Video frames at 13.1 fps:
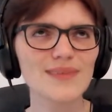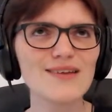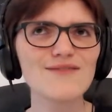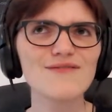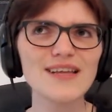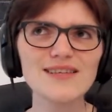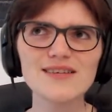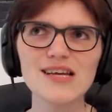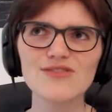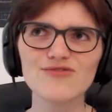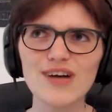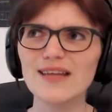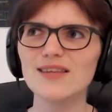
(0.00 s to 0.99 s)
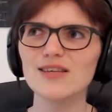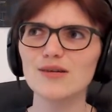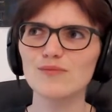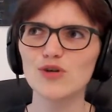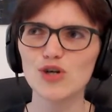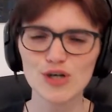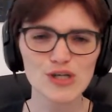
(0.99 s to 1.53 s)
inventing
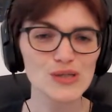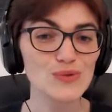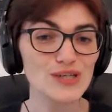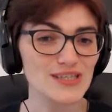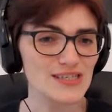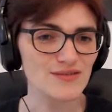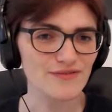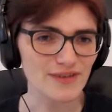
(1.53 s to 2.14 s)
random curse words is